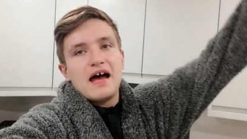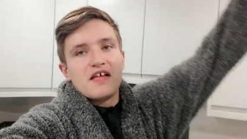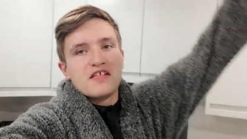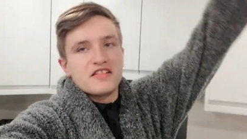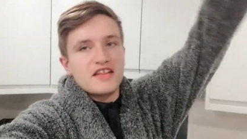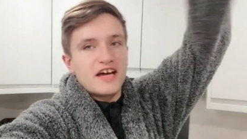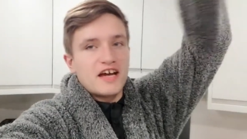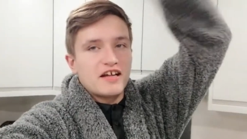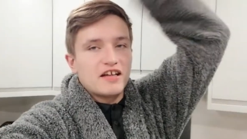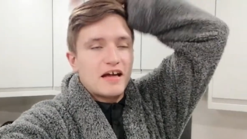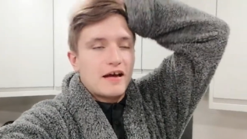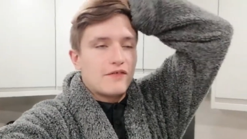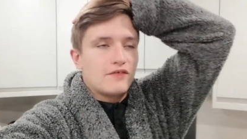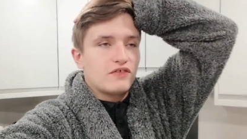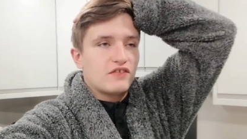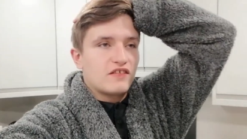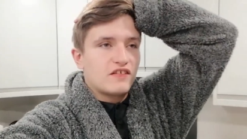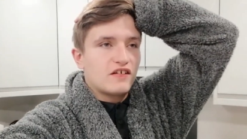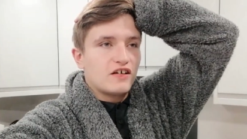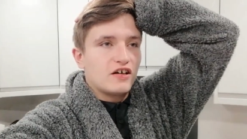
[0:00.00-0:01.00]
and then
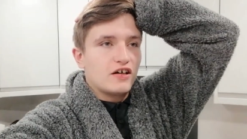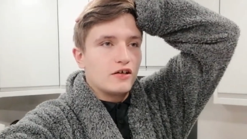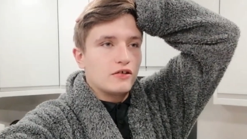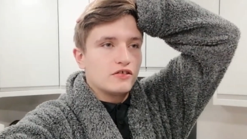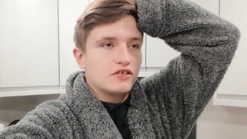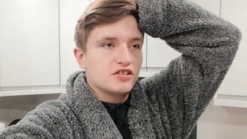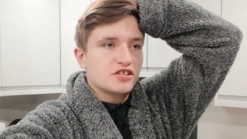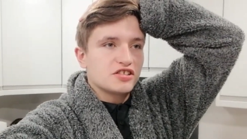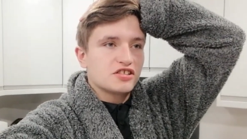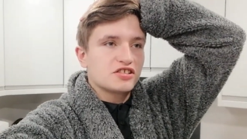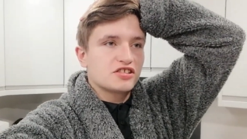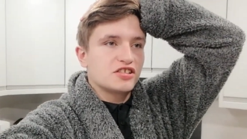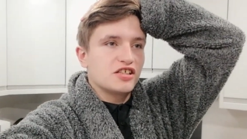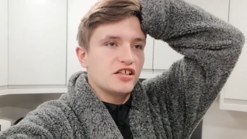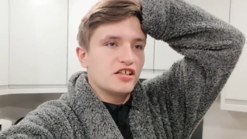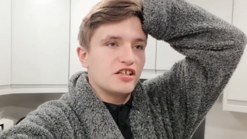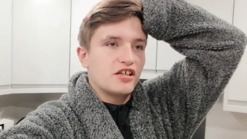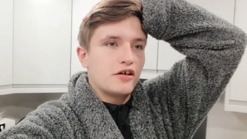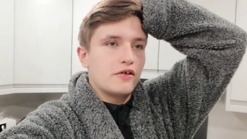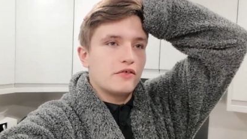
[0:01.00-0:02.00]
having to just
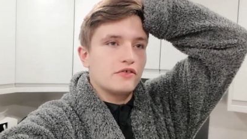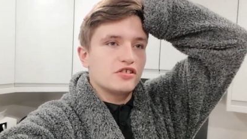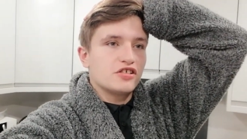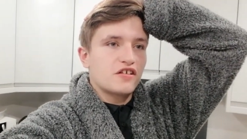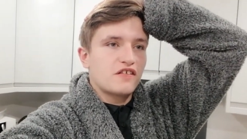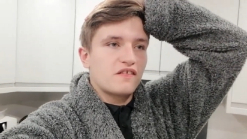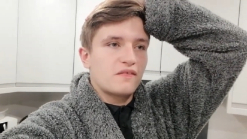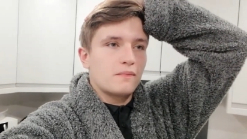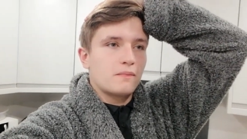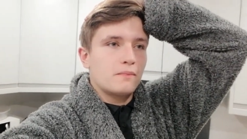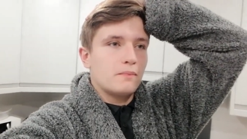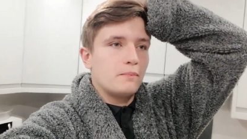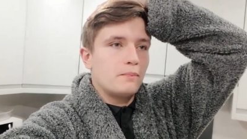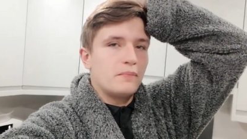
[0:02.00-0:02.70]
sit there and just